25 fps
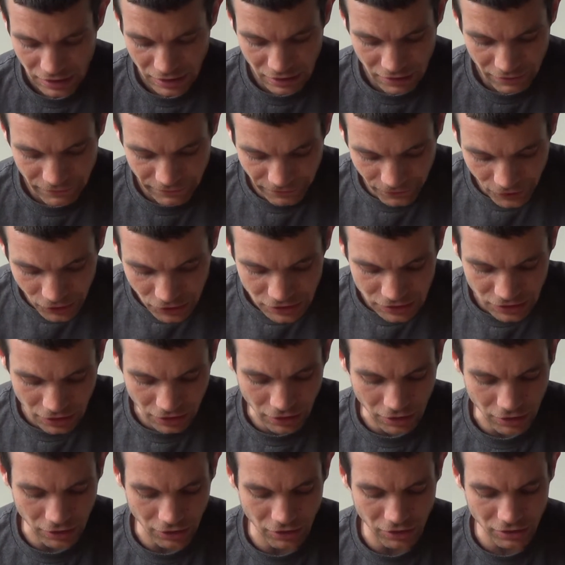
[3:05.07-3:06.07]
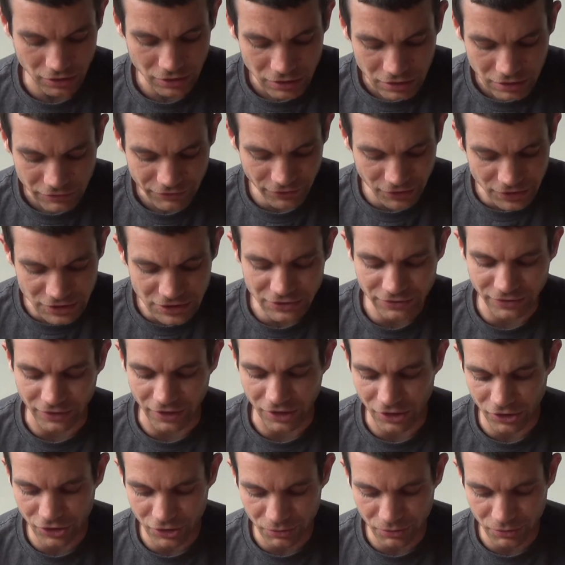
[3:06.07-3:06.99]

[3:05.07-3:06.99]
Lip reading: First of all,